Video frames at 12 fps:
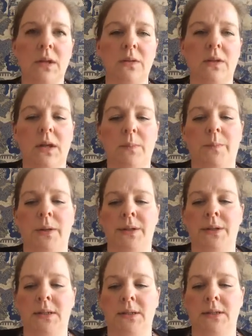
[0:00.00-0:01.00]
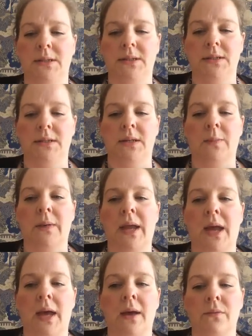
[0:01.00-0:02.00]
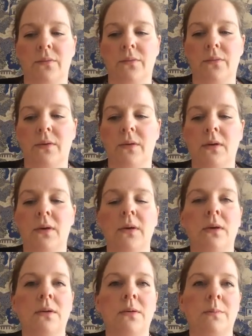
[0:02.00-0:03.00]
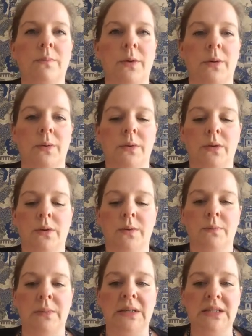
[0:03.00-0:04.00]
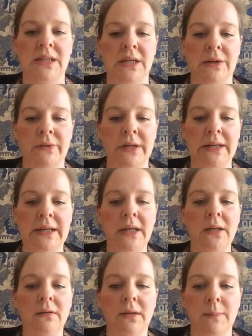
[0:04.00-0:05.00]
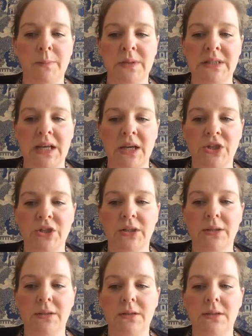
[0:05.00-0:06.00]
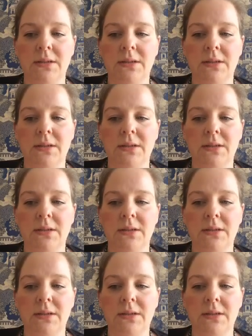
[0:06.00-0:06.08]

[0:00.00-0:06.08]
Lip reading: the abundance that we have, both materially in possessions